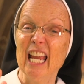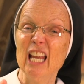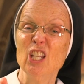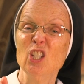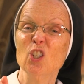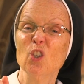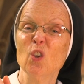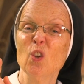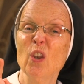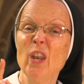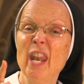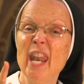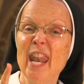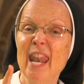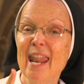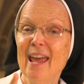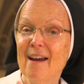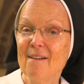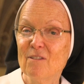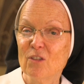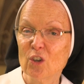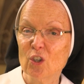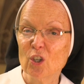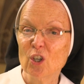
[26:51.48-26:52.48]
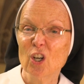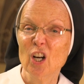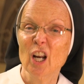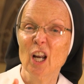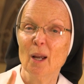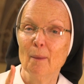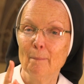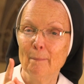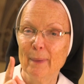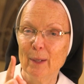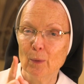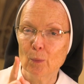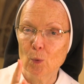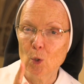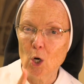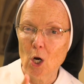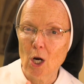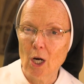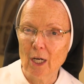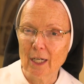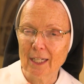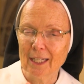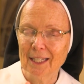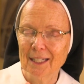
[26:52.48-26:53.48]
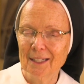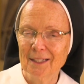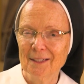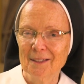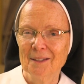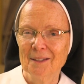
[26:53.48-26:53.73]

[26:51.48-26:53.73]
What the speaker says: and you'll never be wrong.